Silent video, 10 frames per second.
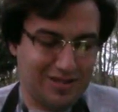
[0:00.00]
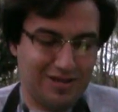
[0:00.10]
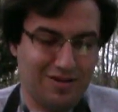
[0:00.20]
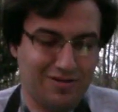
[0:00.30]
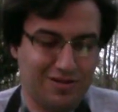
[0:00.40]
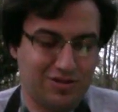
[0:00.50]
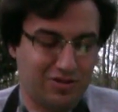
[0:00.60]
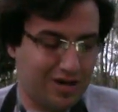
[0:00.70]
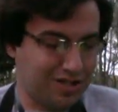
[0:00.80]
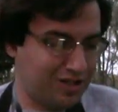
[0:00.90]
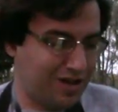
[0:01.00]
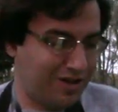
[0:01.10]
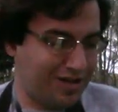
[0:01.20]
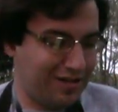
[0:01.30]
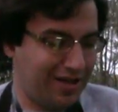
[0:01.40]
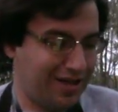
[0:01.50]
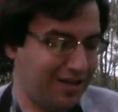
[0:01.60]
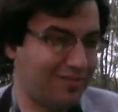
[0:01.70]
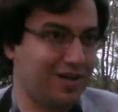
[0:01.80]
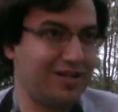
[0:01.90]
I know the direction, now I can
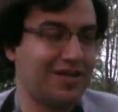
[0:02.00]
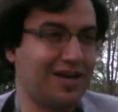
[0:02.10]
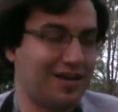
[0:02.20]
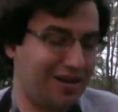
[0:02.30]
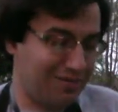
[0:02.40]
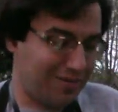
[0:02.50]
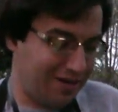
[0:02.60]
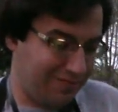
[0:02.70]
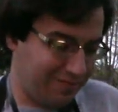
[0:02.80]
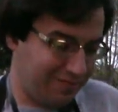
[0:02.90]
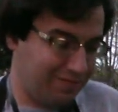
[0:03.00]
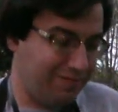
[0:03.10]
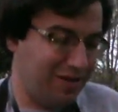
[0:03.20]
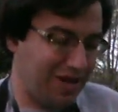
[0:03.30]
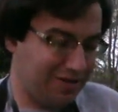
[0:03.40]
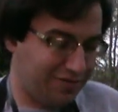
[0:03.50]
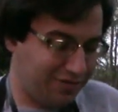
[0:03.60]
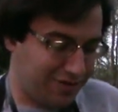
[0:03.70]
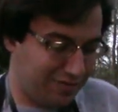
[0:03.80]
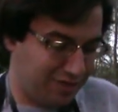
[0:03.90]
calibrate that on my manual
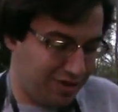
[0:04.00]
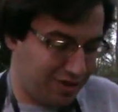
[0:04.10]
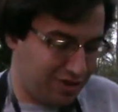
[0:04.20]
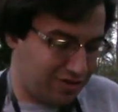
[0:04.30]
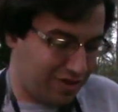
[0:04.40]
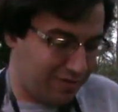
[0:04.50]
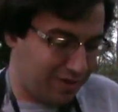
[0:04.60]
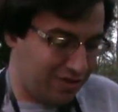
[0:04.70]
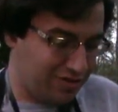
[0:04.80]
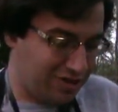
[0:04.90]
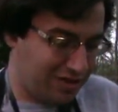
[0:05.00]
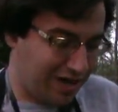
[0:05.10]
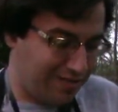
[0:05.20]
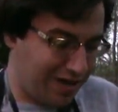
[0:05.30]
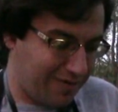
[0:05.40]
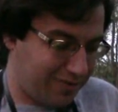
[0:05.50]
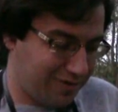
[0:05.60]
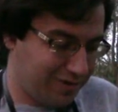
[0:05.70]
phone. So I'm going to use Sky Map,